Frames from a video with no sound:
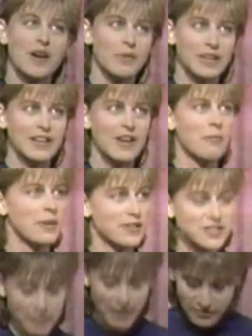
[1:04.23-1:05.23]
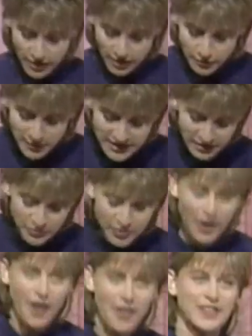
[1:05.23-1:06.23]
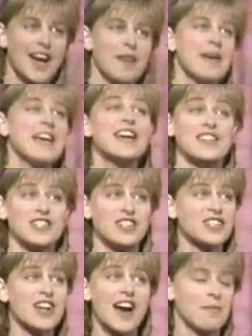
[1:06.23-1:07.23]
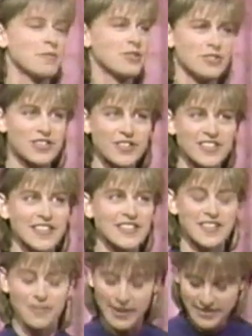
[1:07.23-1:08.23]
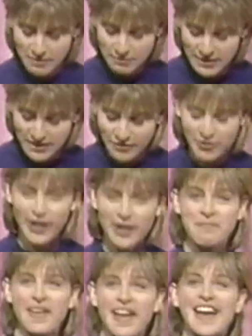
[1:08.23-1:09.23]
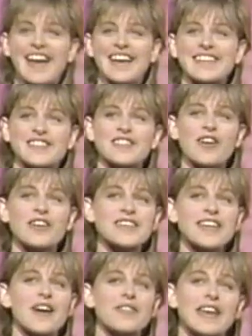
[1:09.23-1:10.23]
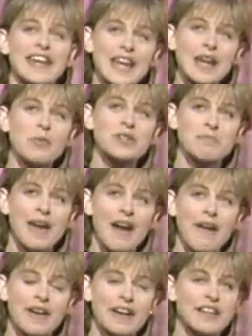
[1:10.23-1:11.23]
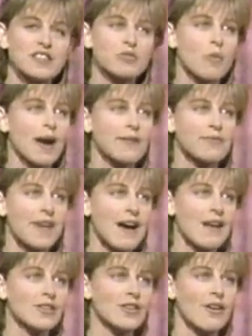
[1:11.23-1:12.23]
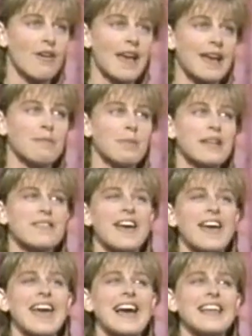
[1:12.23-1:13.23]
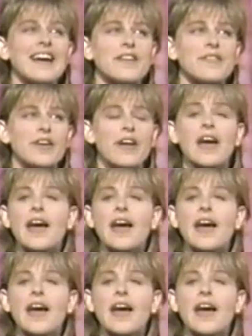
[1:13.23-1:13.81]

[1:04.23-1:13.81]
I don't really know, but he used to make fun of her missing foot all the time. She shot him. She was so sensitive about that missing foot. It turns out that he was married. His wife found her and beat the hell out of her.